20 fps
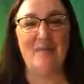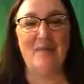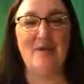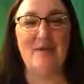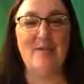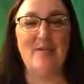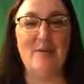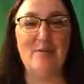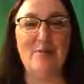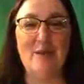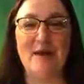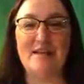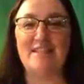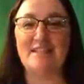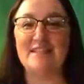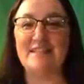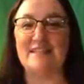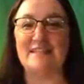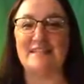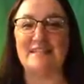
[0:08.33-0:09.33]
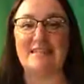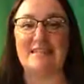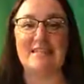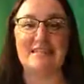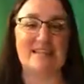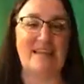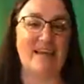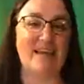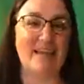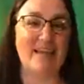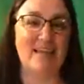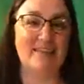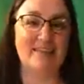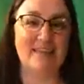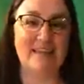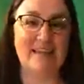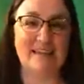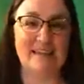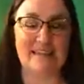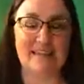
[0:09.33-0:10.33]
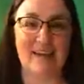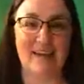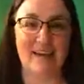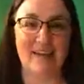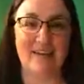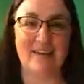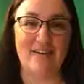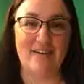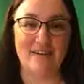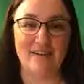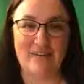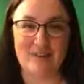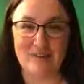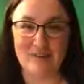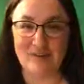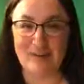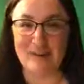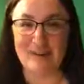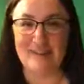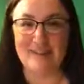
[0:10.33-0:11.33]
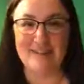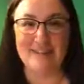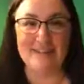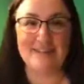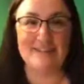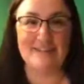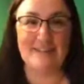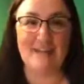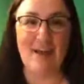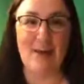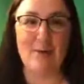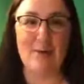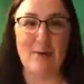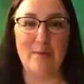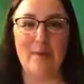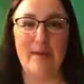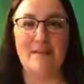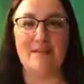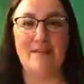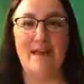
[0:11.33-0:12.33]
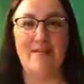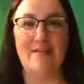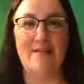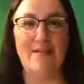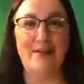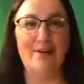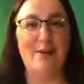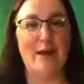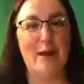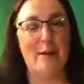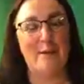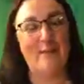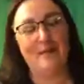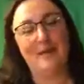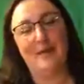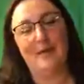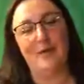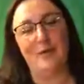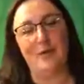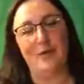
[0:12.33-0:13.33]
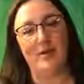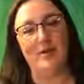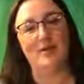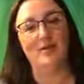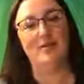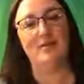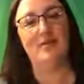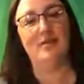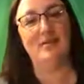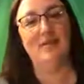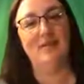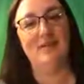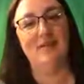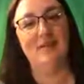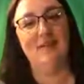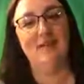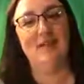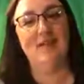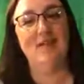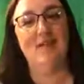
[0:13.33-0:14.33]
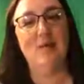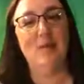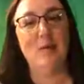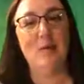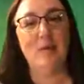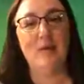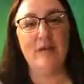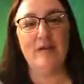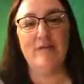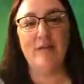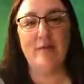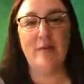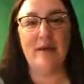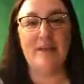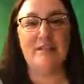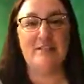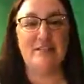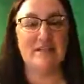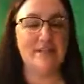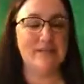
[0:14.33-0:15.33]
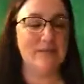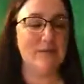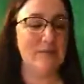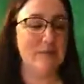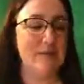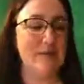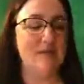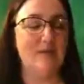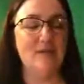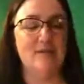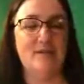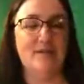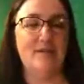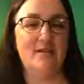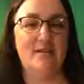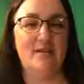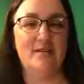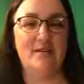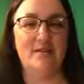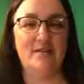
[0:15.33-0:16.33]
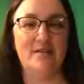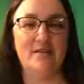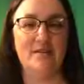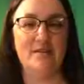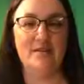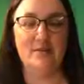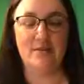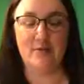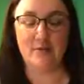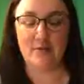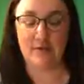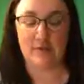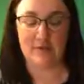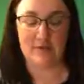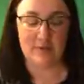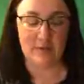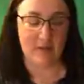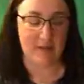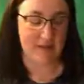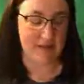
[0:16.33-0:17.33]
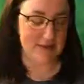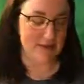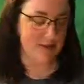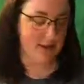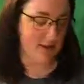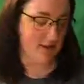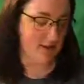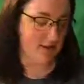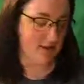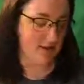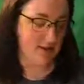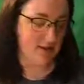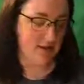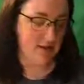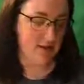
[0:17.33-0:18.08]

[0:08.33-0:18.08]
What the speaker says: We'll give everybody just a second to get signed on and join us. I hope everybody's having a great Monday morning. We'll give everybody just a minute to join us, and we'll get started.